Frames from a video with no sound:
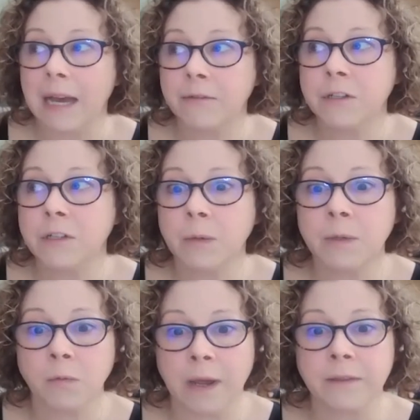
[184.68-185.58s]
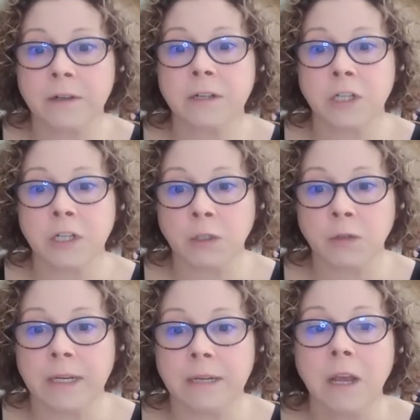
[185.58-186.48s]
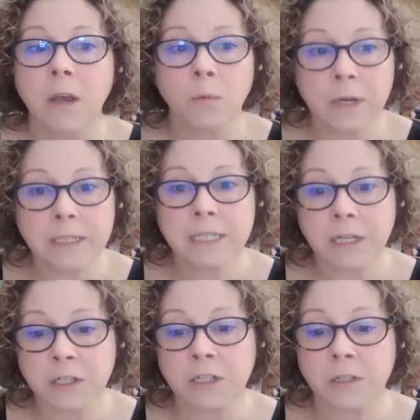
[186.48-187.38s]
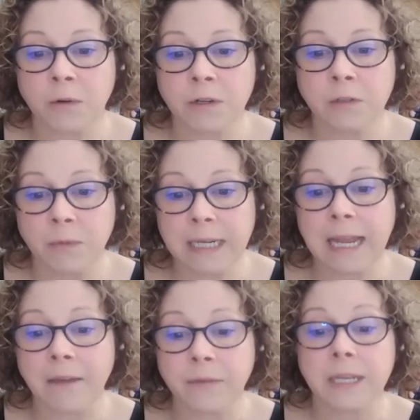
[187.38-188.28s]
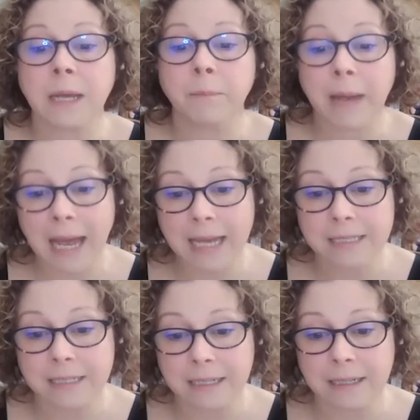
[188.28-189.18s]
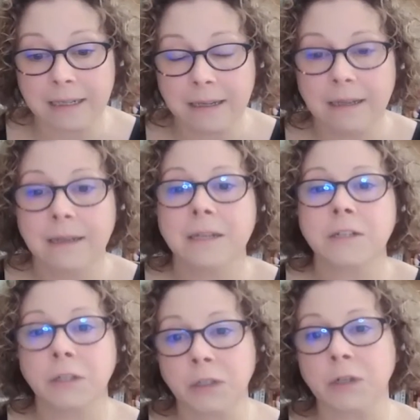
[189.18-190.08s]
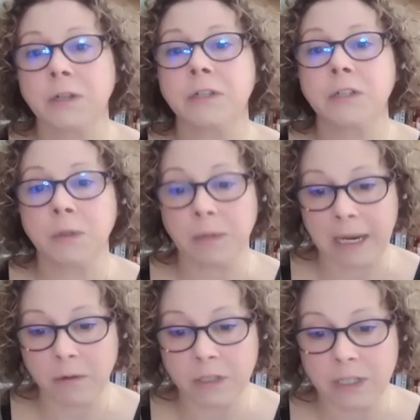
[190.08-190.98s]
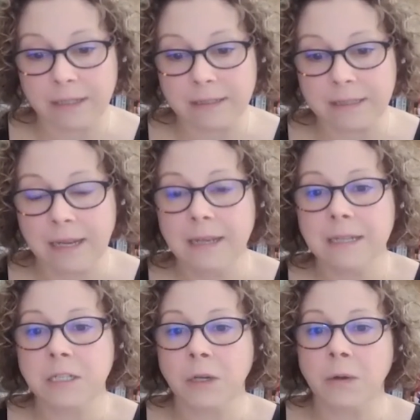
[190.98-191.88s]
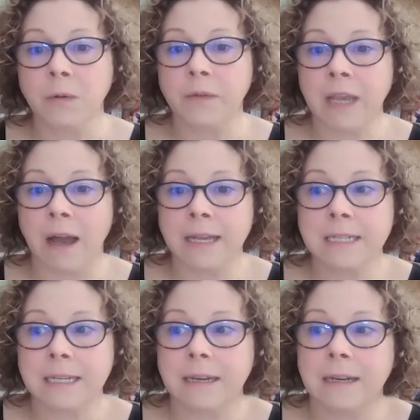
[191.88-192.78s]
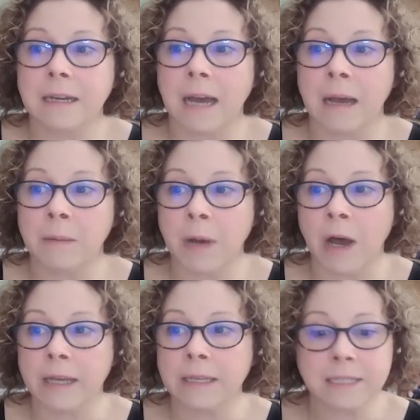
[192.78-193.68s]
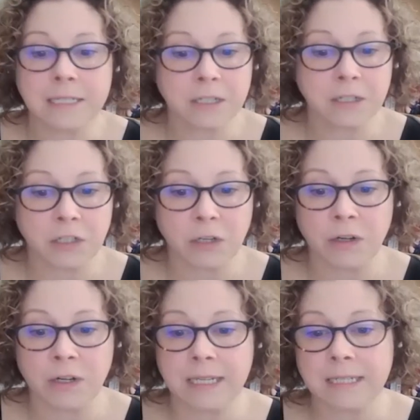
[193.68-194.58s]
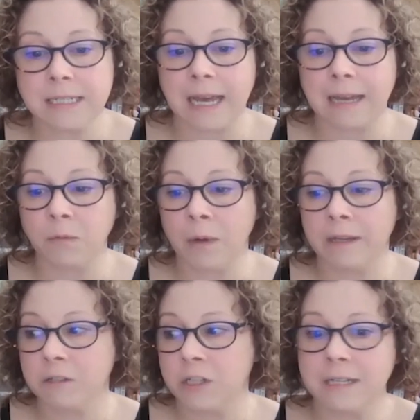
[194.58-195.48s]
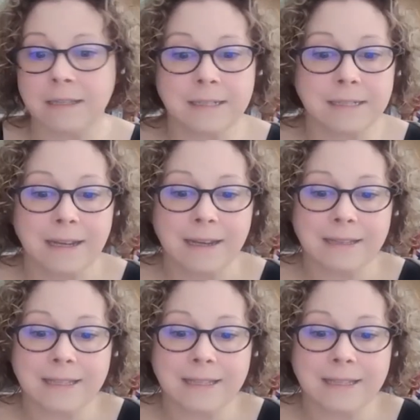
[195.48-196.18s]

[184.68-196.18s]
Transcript: have to do with whether children with such disorders really have the capacity to learn two languages. So the idea behind this concern is that, well, gee, this